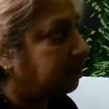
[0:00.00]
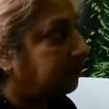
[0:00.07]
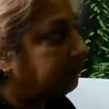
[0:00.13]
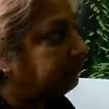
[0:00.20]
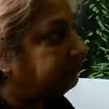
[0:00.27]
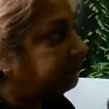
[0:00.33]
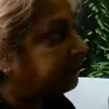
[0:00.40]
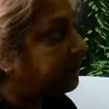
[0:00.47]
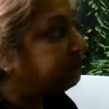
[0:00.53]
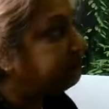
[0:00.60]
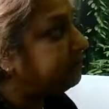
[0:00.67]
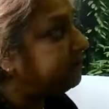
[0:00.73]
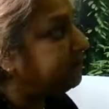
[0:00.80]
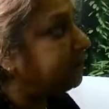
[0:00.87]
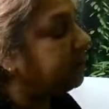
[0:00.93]
If I'm
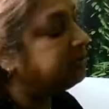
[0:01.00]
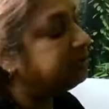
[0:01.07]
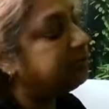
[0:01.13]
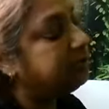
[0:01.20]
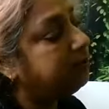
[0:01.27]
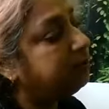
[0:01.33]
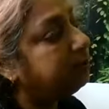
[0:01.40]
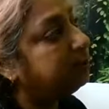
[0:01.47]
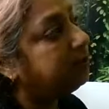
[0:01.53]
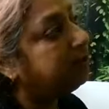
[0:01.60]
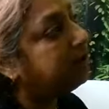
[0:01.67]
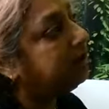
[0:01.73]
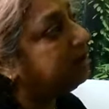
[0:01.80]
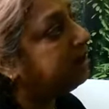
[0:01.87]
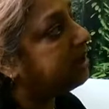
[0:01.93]
in, so
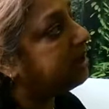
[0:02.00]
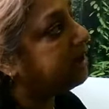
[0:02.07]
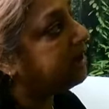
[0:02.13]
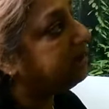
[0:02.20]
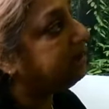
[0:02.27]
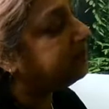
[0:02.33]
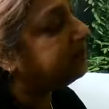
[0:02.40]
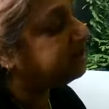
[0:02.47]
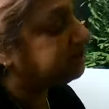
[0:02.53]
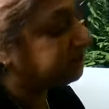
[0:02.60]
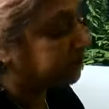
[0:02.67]
what happens